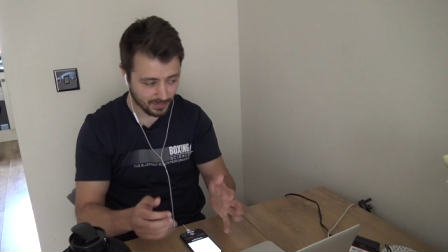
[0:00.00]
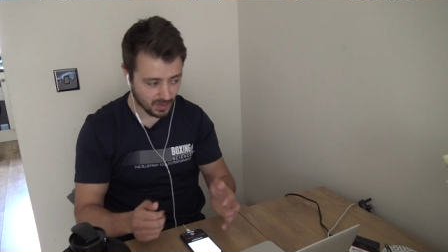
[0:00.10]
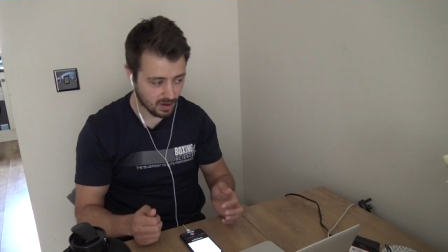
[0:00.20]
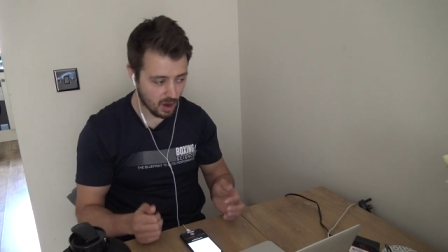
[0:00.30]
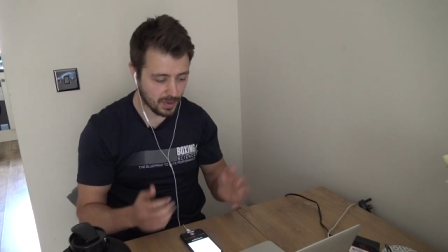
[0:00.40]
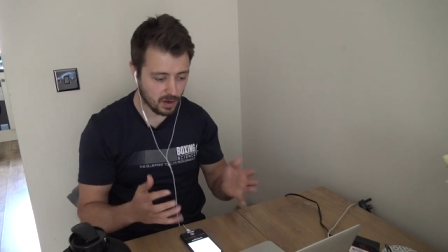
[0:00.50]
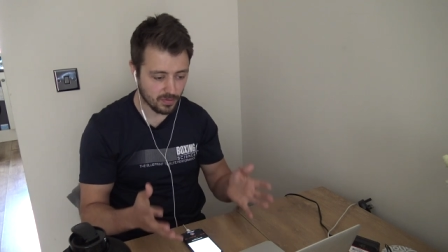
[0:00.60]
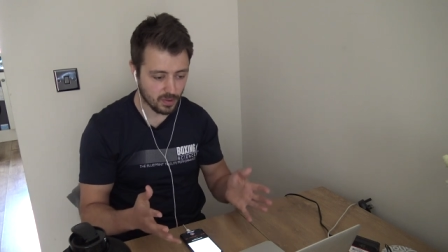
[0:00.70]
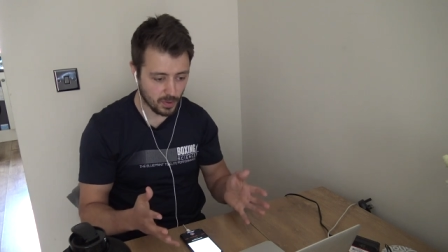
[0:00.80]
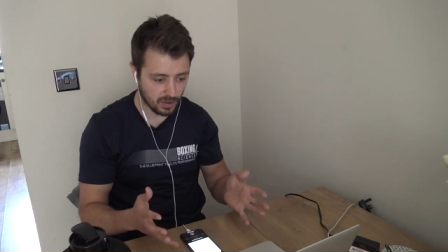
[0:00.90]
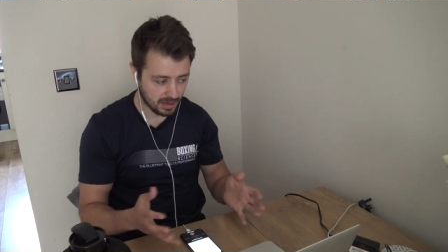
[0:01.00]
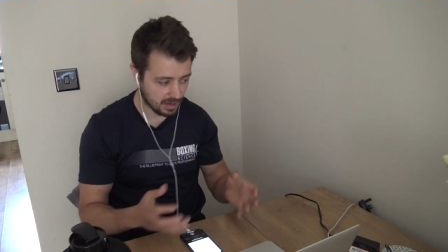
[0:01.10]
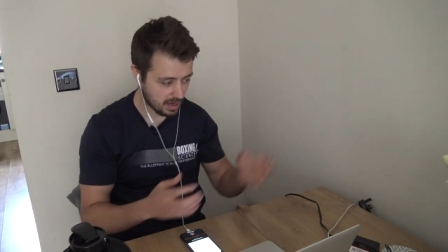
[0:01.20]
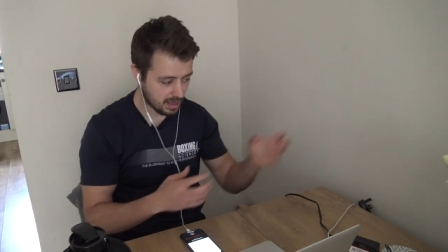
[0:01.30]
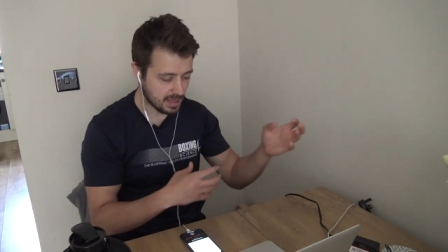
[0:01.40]
You've got to be comfortable in
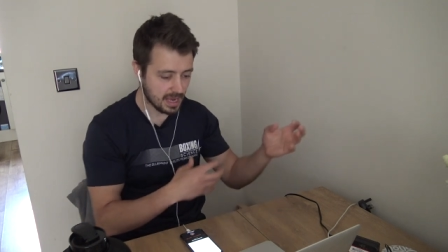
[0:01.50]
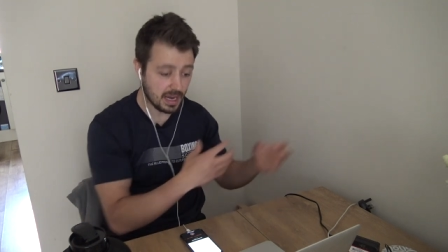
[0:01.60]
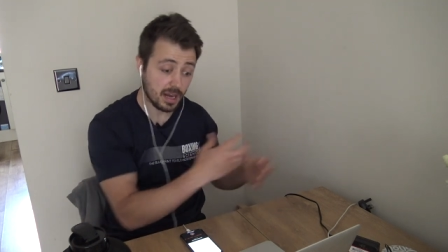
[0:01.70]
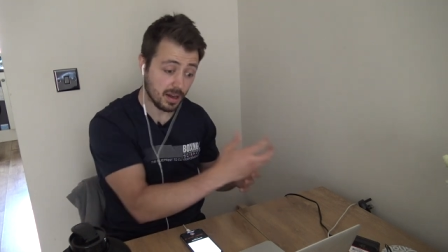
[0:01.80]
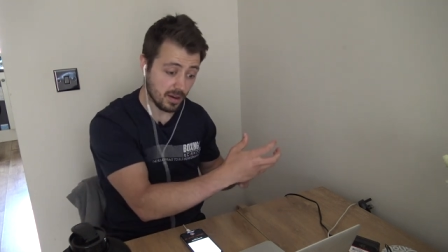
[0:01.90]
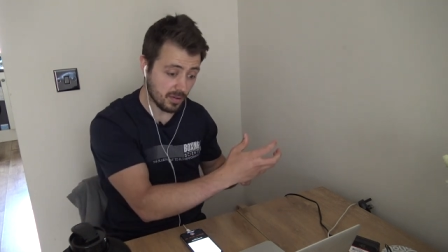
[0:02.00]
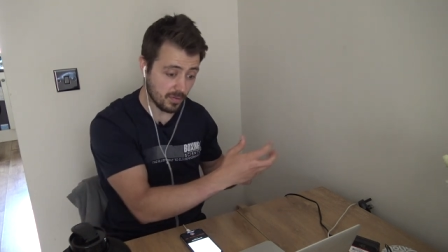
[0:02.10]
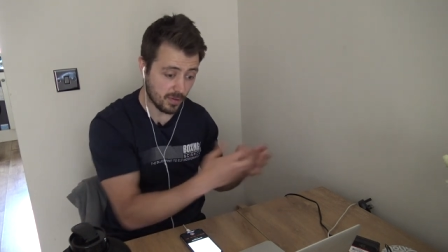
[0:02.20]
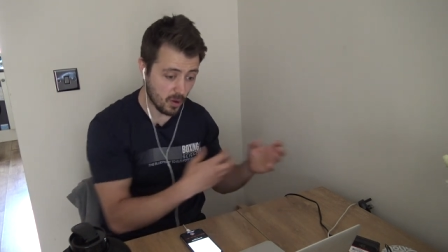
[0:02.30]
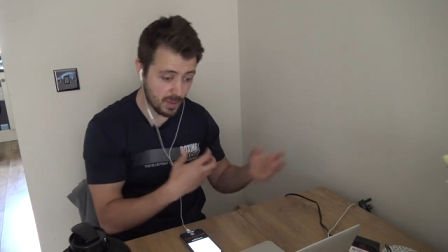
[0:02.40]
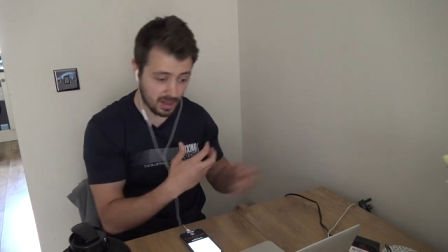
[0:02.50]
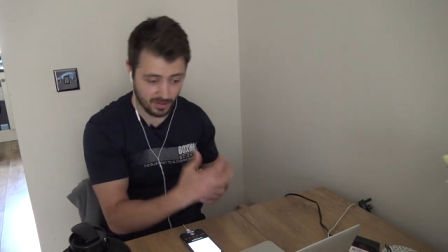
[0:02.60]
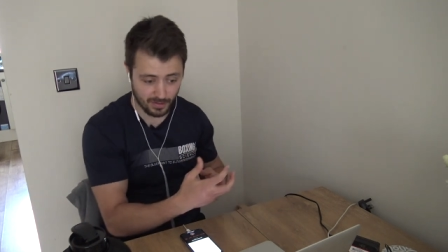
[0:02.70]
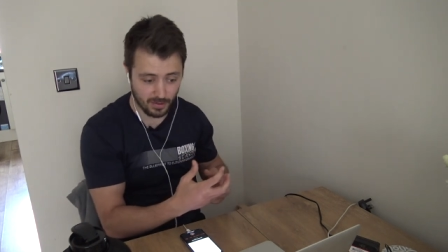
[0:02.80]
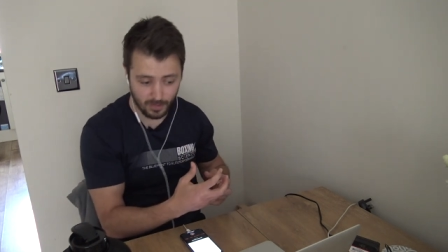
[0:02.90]
taking a few
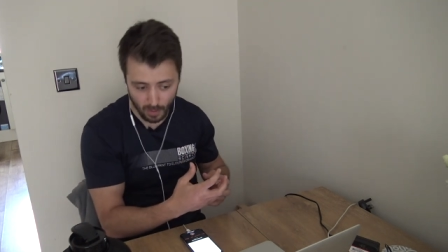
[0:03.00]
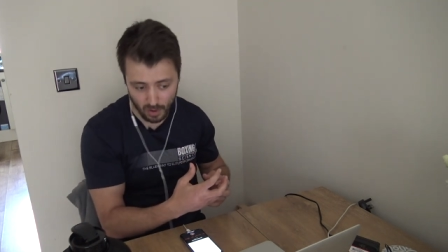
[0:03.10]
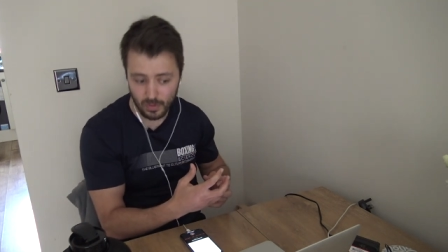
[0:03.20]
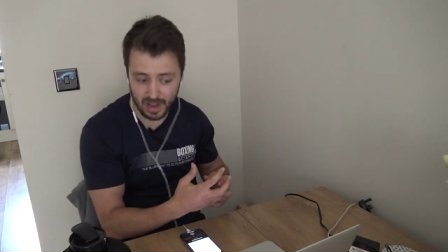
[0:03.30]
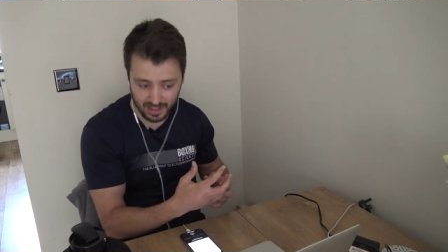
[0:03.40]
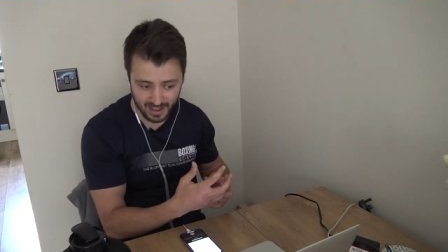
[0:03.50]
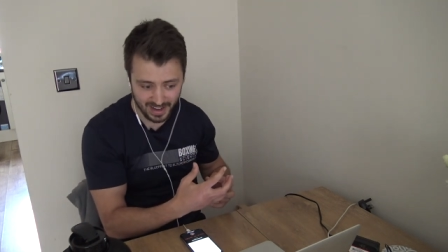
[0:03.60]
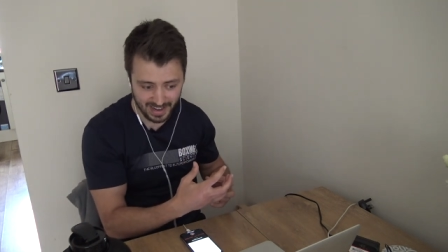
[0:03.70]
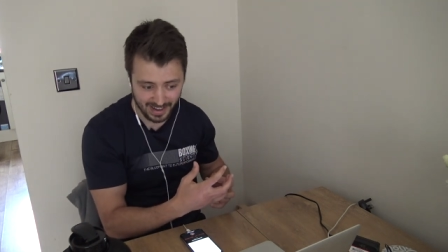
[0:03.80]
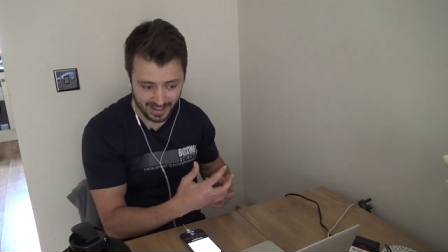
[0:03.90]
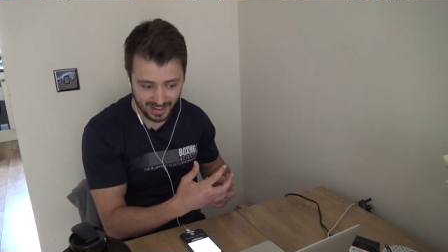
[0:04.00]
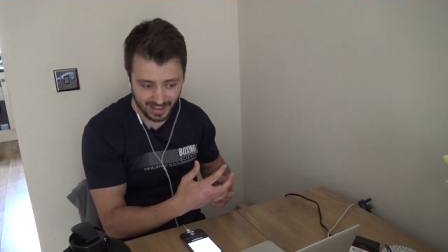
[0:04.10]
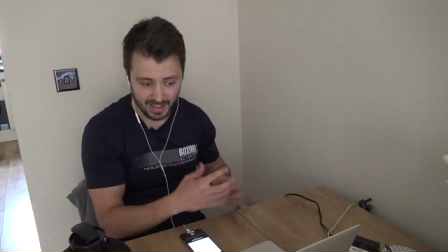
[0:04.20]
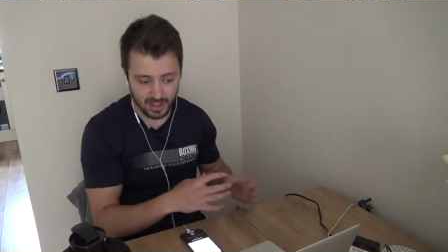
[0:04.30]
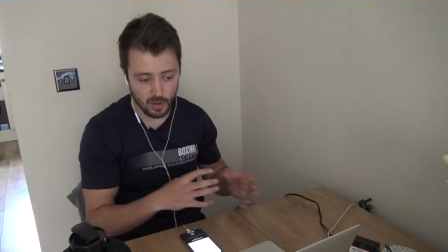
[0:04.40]
bits of what we're saying
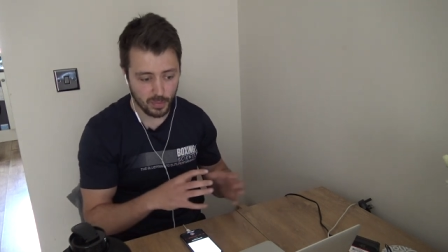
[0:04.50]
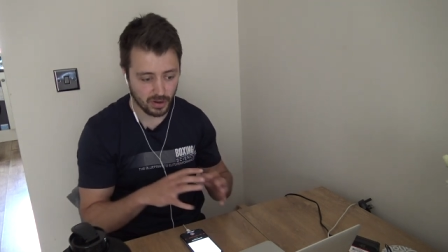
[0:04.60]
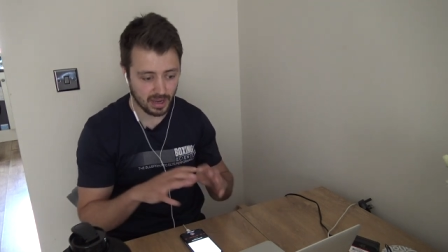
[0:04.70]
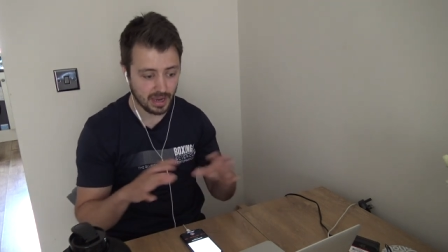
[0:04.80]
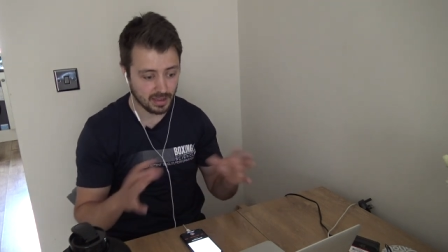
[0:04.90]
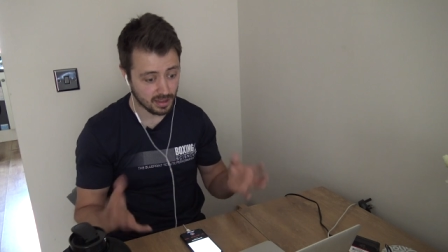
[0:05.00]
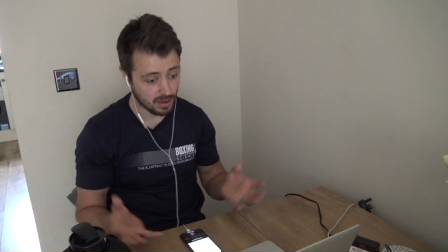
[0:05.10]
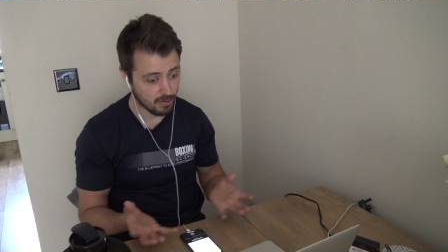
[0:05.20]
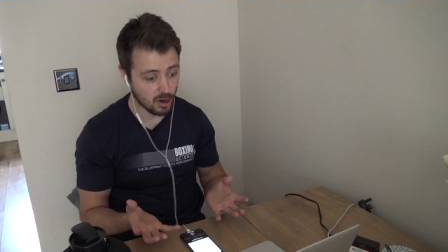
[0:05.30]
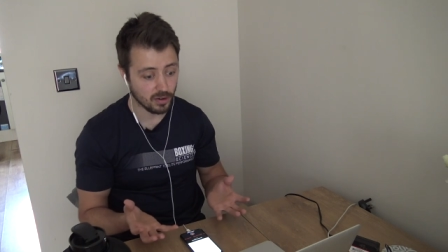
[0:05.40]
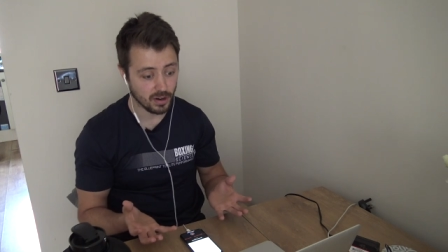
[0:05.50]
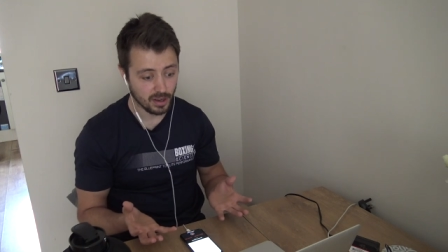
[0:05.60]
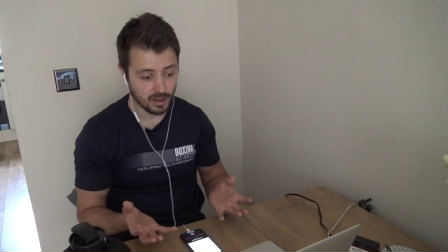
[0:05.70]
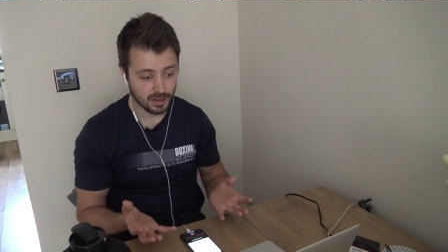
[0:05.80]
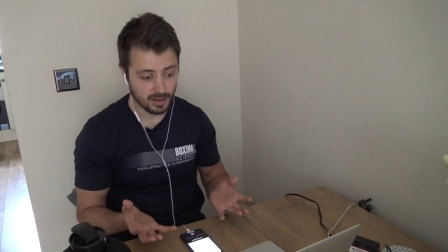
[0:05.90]
and start putting it into your own
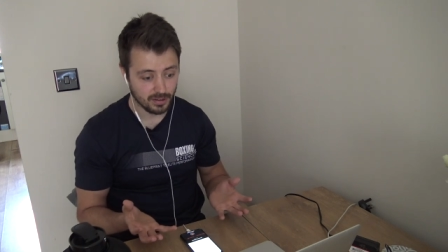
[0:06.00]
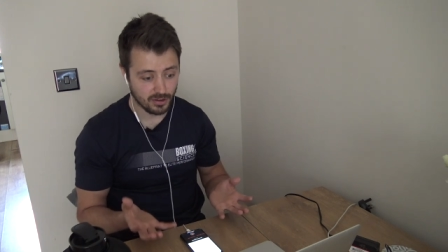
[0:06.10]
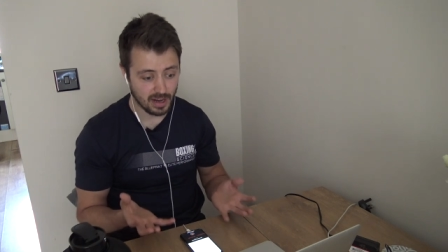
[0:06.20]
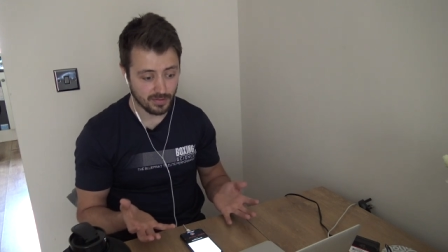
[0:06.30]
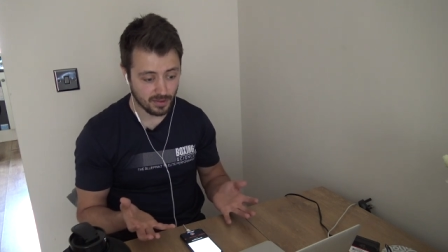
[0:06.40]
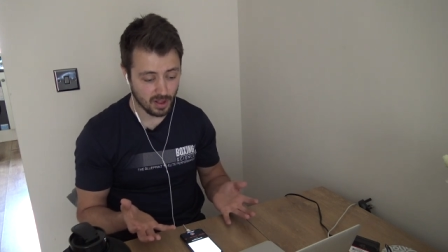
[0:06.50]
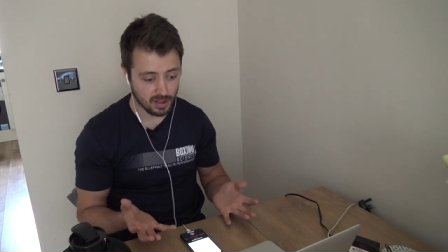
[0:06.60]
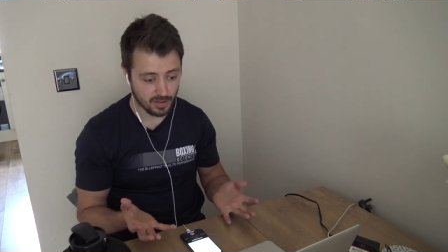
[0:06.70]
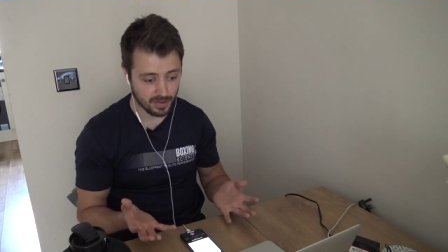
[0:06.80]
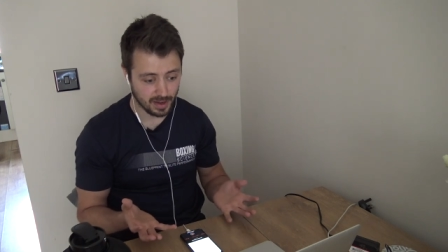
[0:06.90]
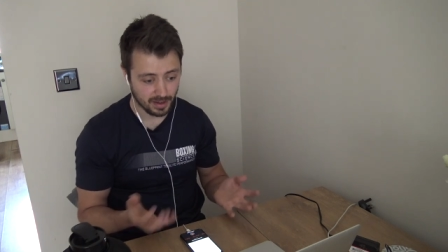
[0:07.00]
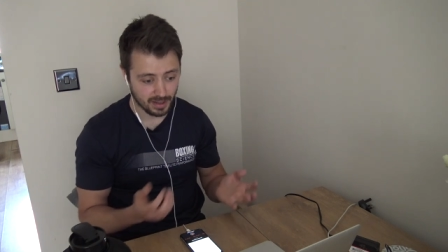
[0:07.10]
training philosophy.